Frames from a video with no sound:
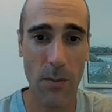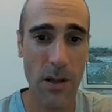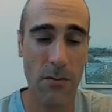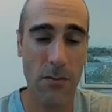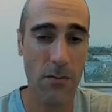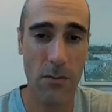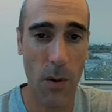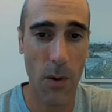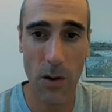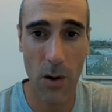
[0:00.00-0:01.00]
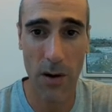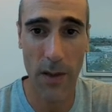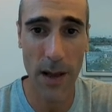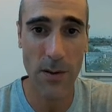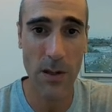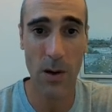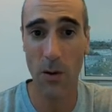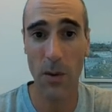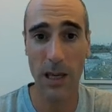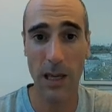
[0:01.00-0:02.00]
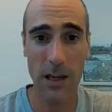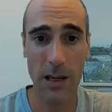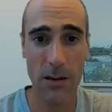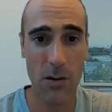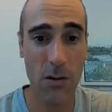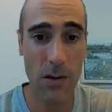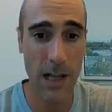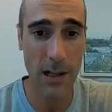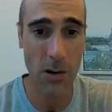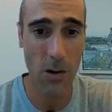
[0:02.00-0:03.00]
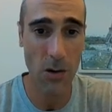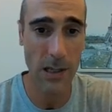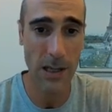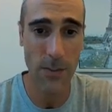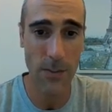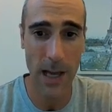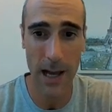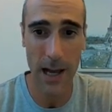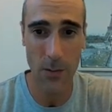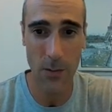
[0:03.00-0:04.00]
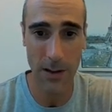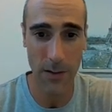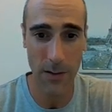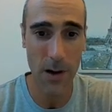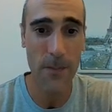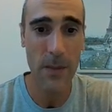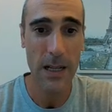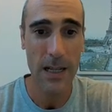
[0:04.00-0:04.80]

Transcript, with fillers: I mean about all of them so at the beginning so CentOS Debian whatever